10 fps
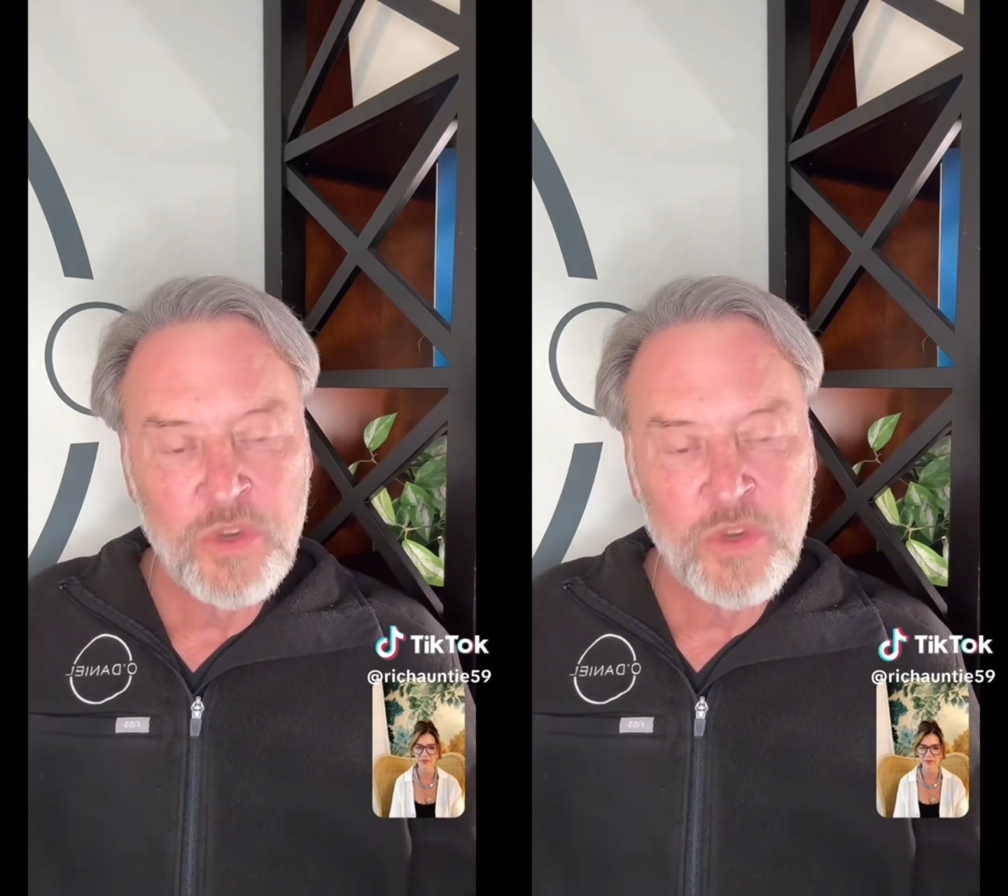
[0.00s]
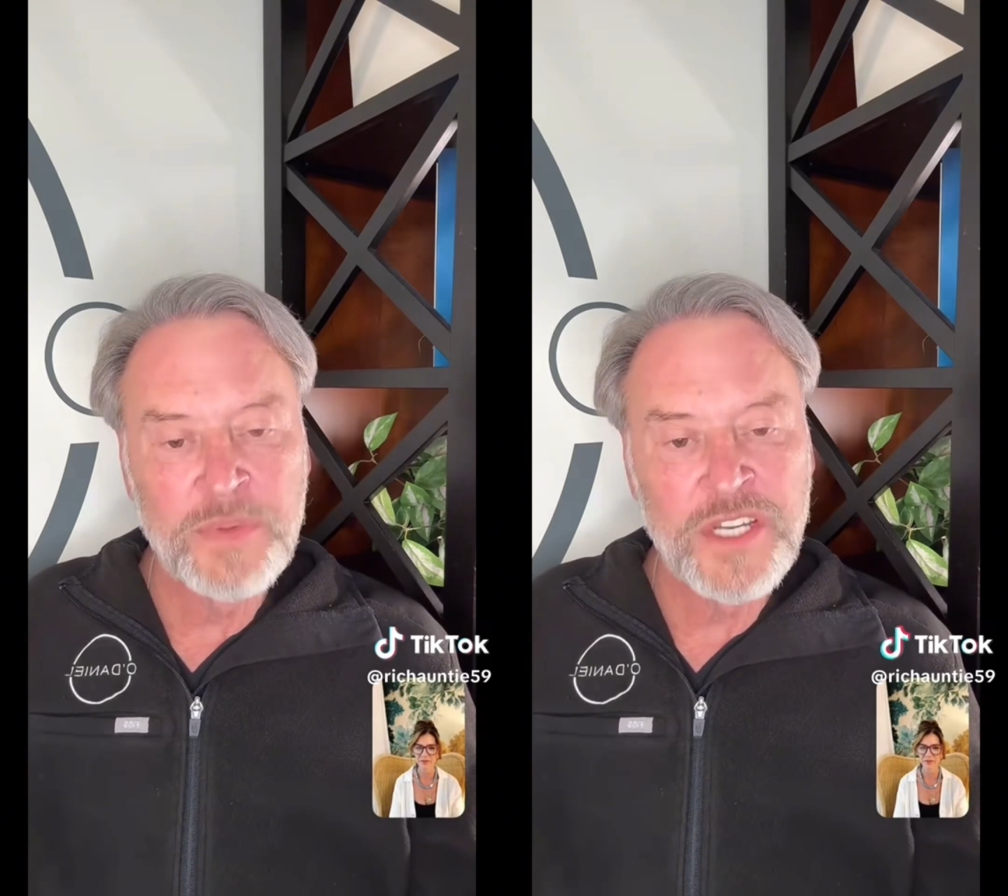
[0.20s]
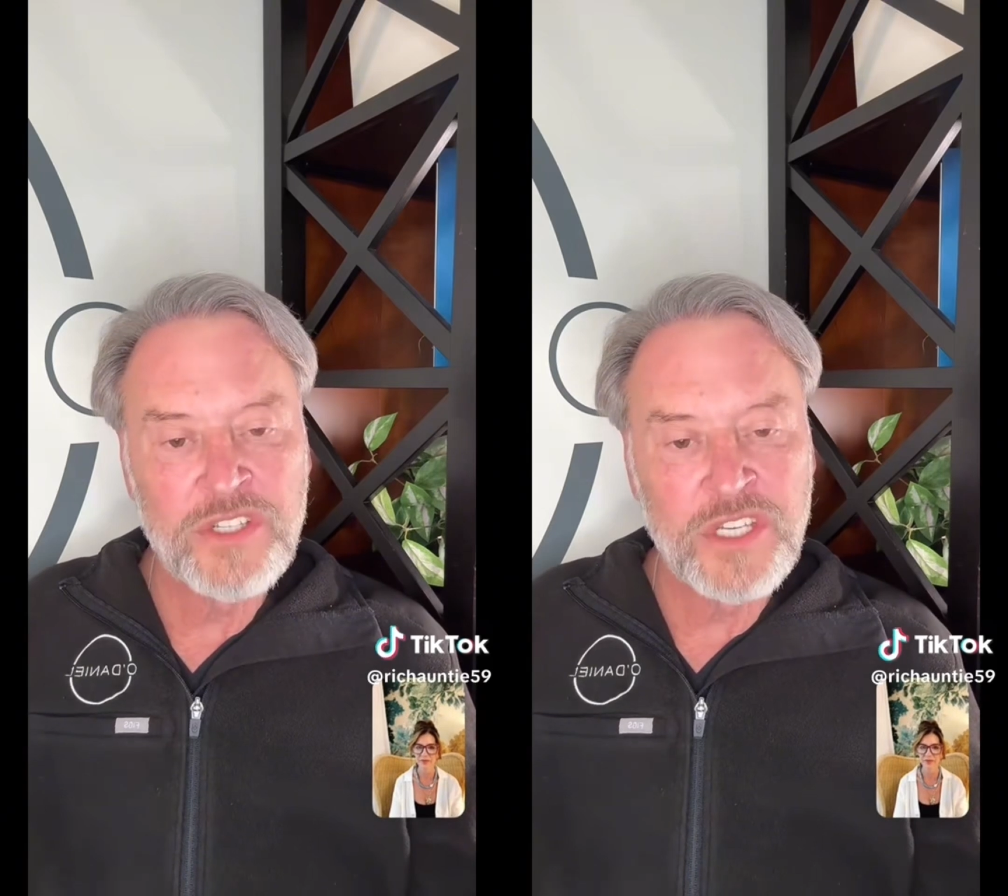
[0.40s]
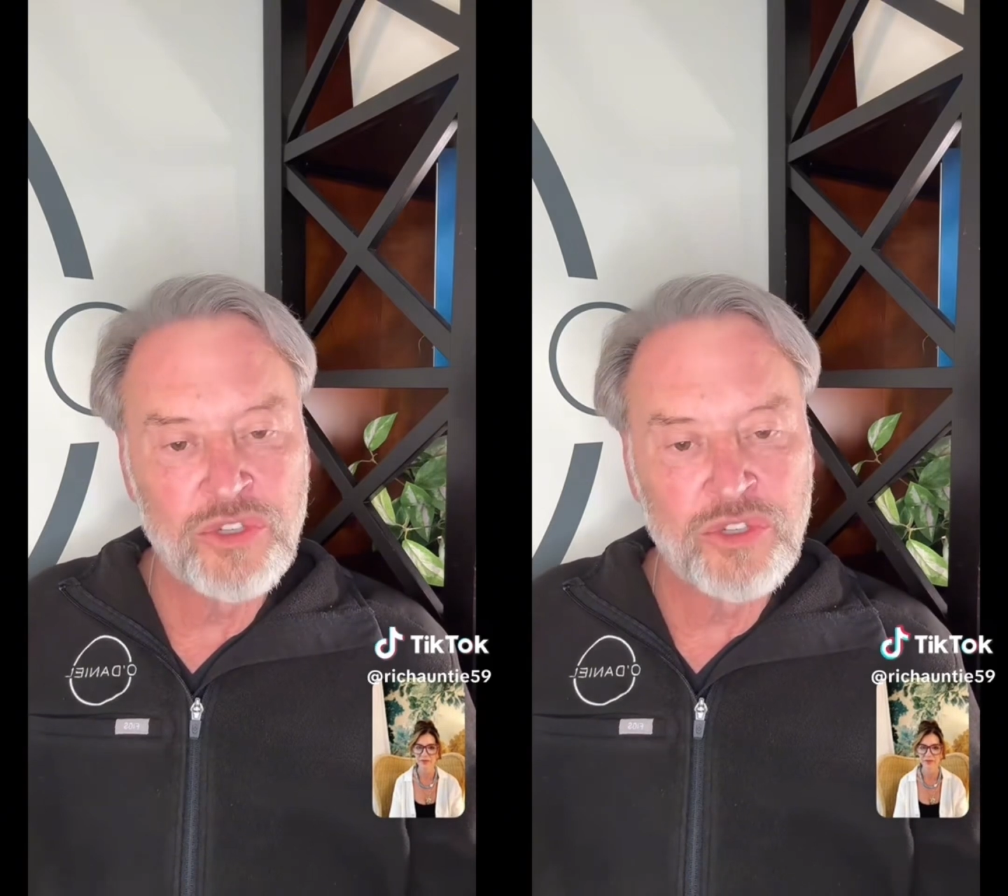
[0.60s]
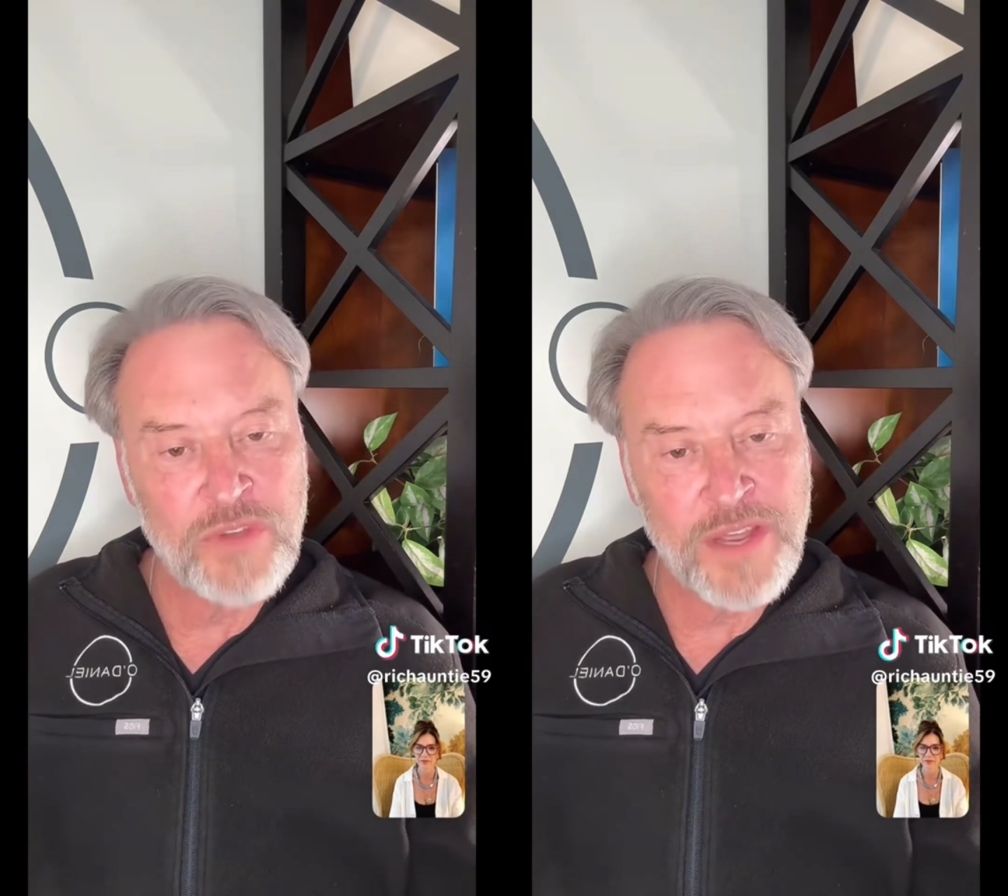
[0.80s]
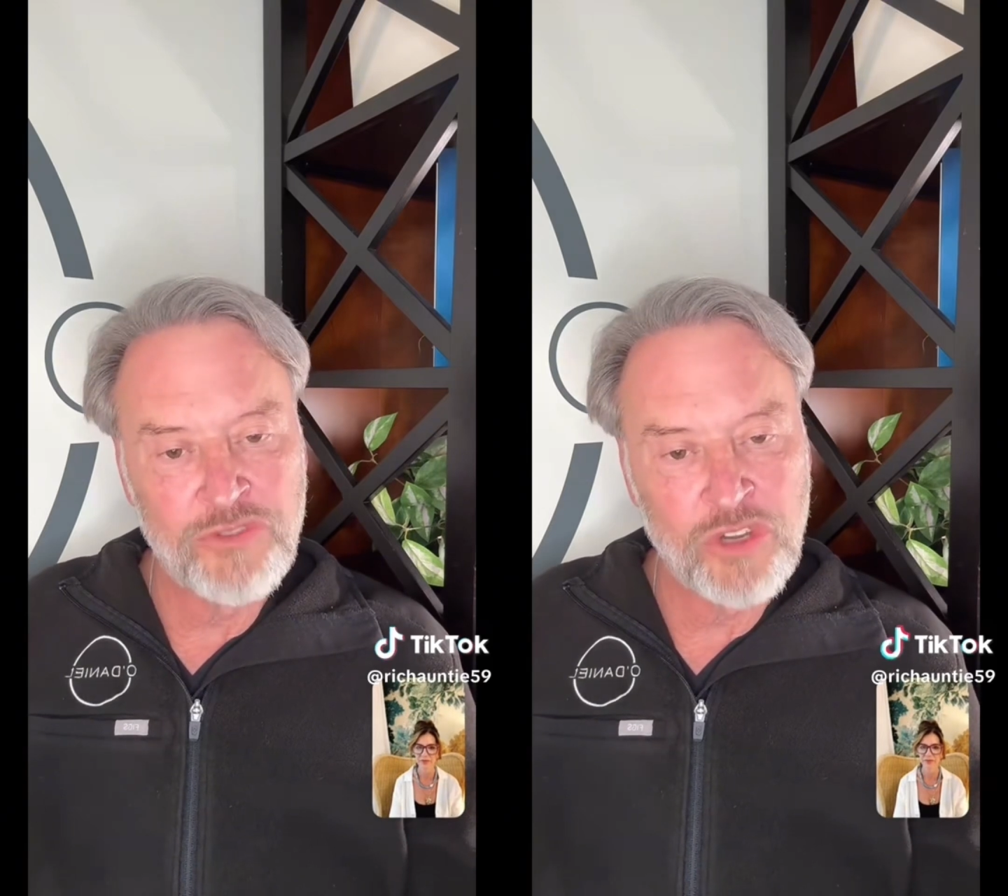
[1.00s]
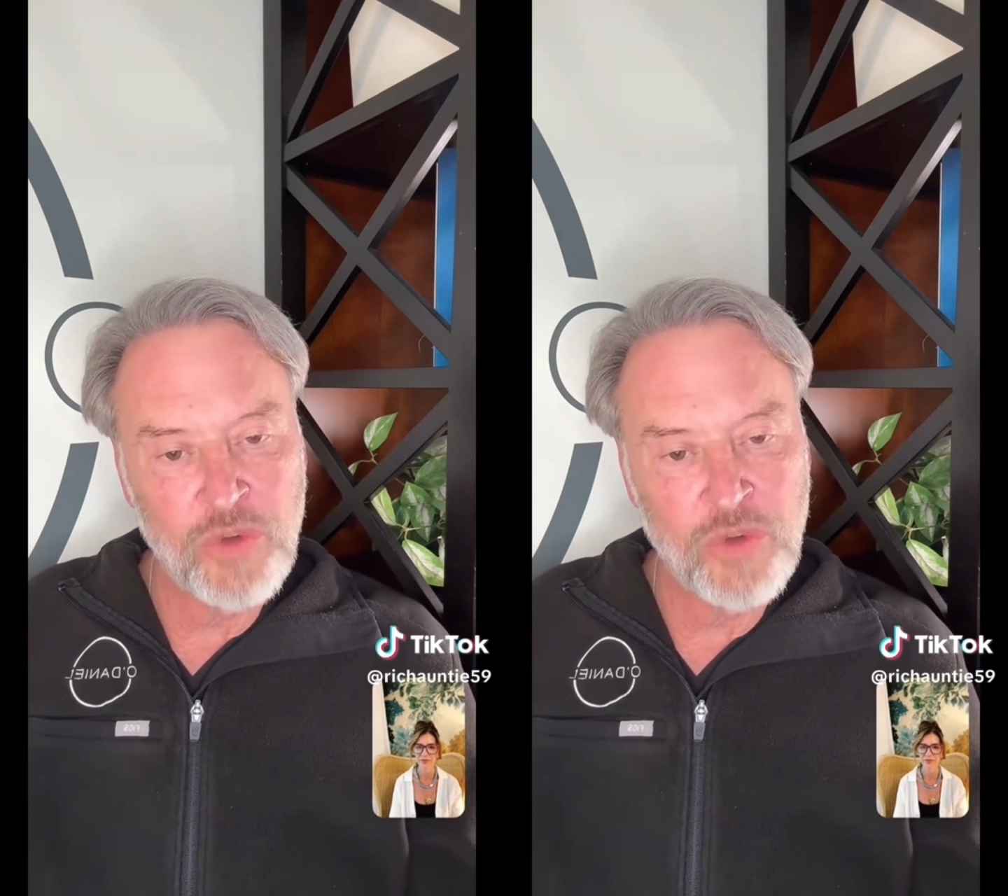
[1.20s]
which means that you have to